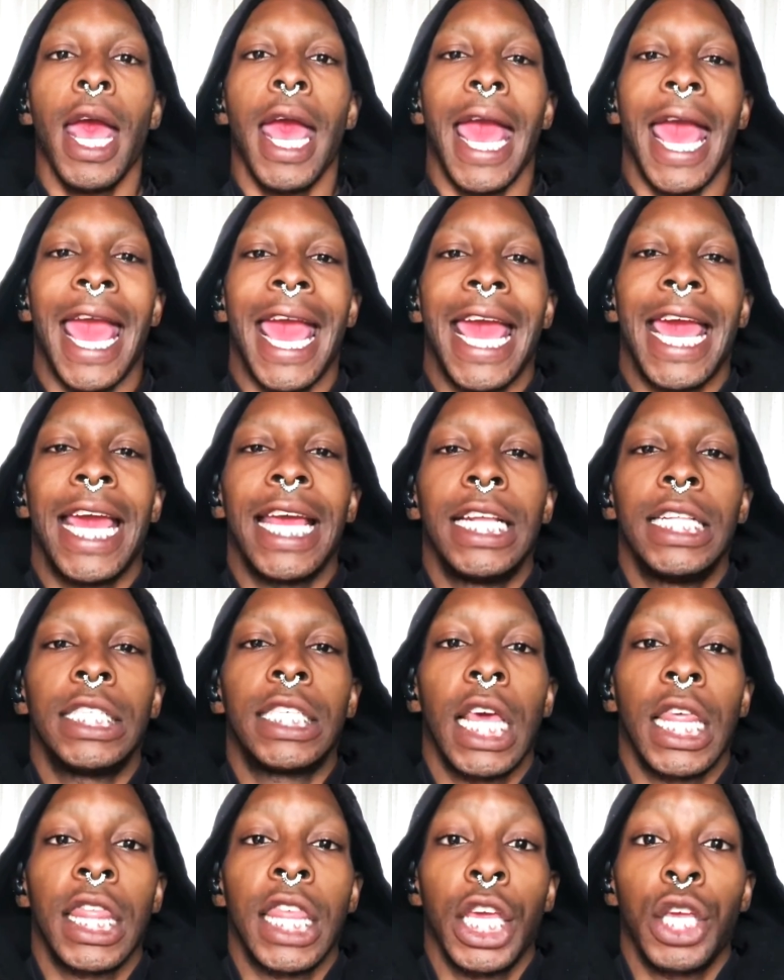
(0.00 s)
And
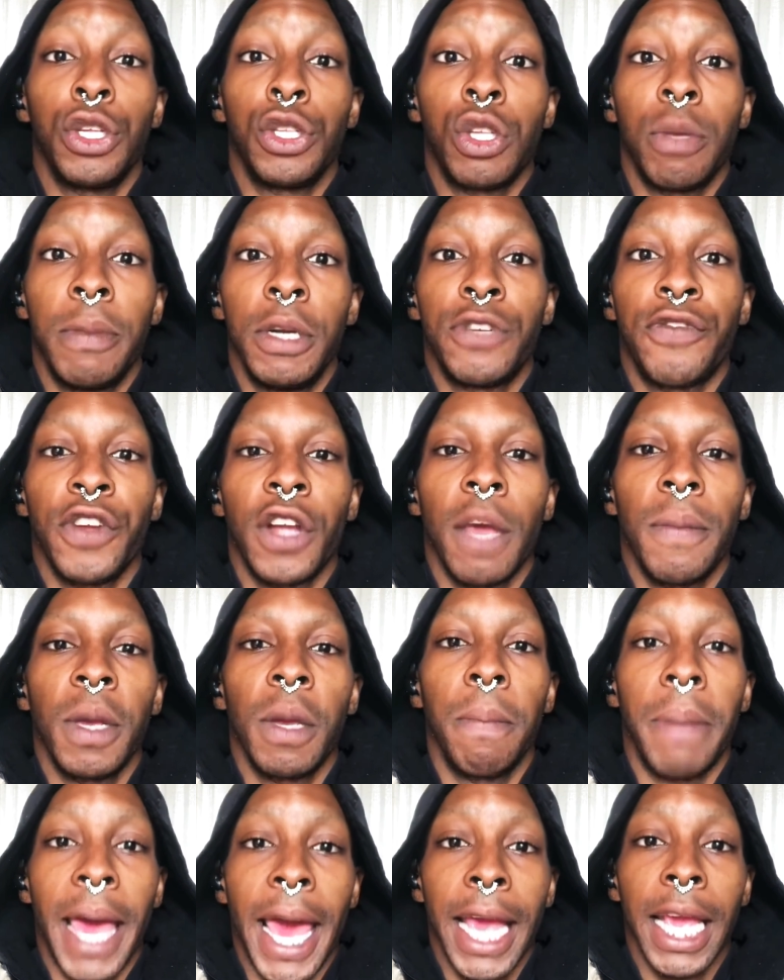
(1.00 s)
thank you so much for coming
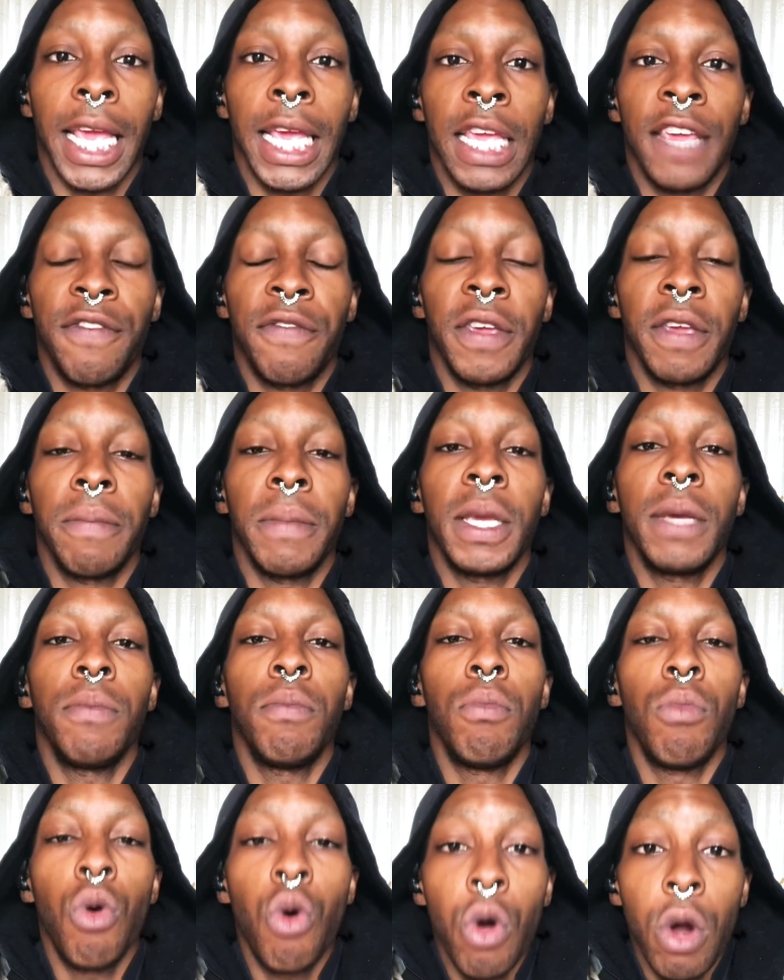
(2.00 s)
back and giving me
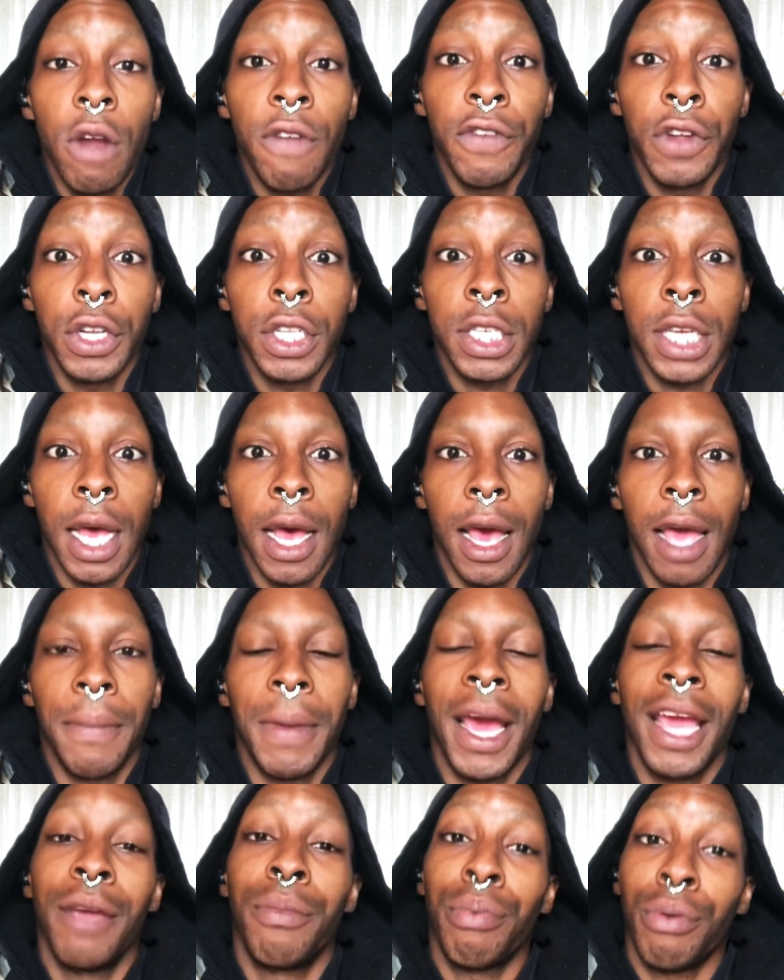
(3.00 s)
more of your time.
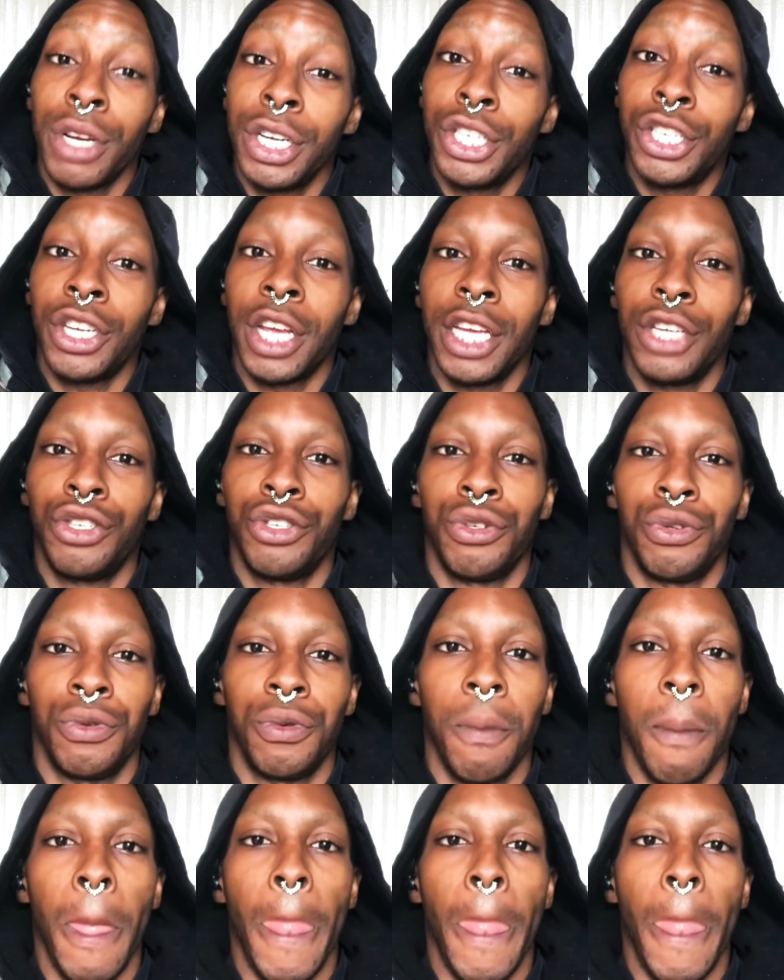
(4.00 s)
I appreciate you.